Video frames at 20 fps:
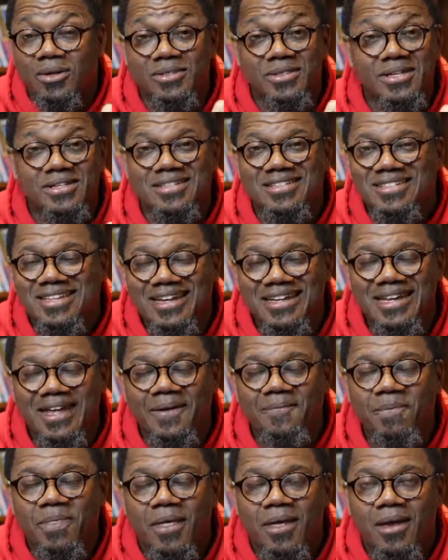this
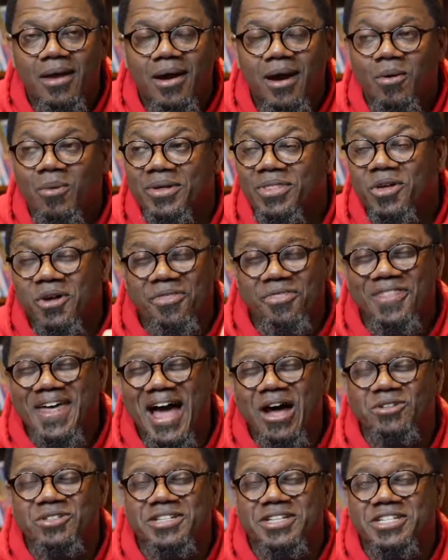Sunday, whether your
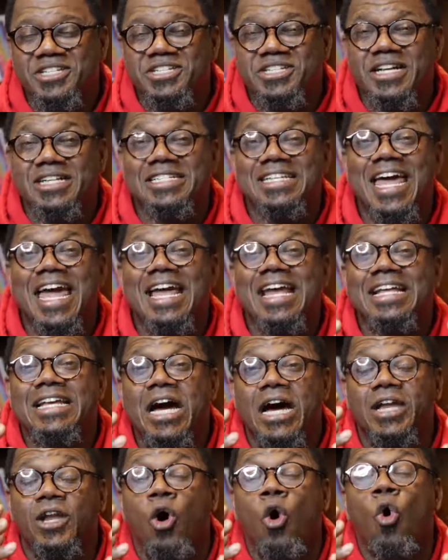$1,000 is just
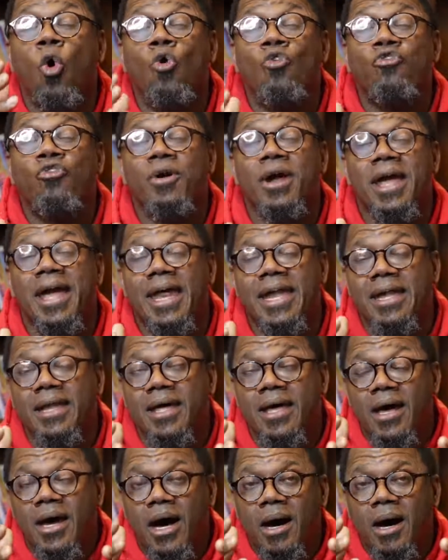an over and